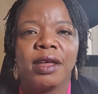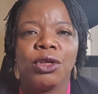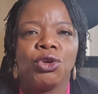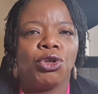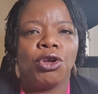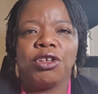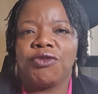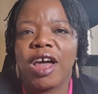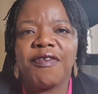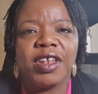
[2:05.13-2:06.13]
You're not
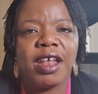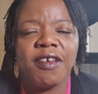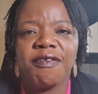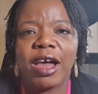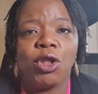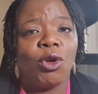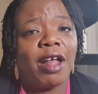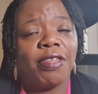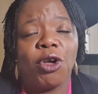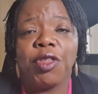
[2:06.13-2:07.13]
deriving any value,
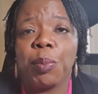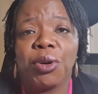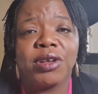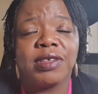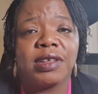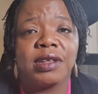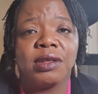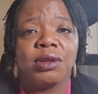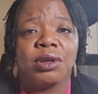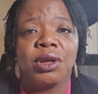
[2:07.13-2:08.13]
and the other
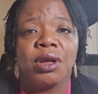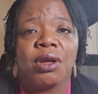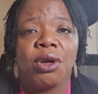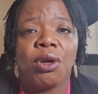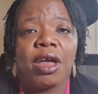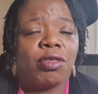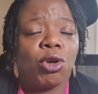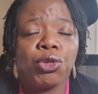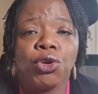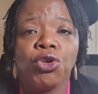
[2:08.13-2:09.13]
person is
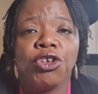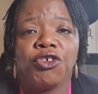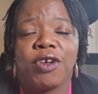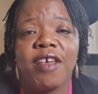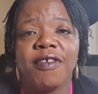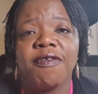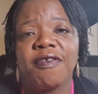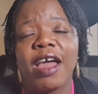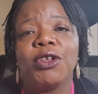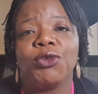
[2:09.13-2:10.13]
also not deriving
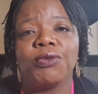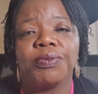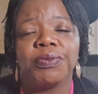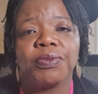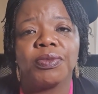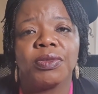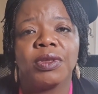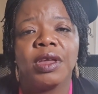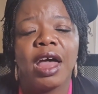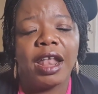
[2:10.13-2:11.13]
value.
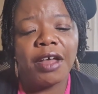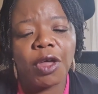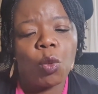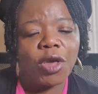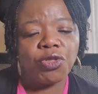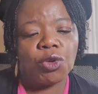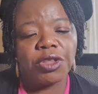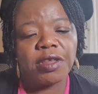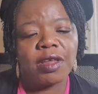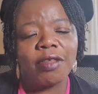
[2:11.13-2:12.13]
Another question
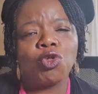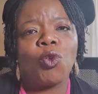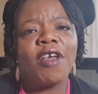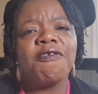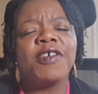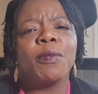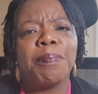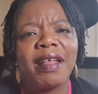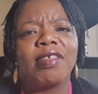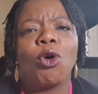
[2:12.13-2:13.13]
is asked, do I feel
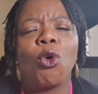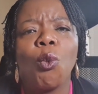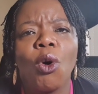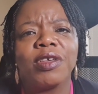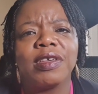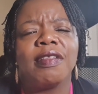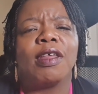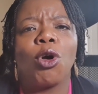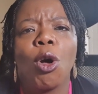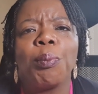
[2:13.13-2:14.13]
better or worse in the
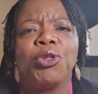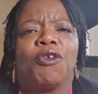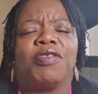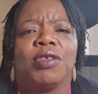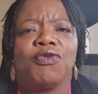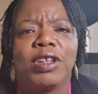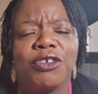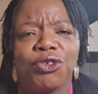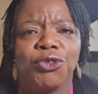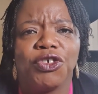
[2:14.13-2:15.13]
company of this
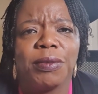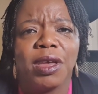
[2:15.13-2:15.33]
relationship?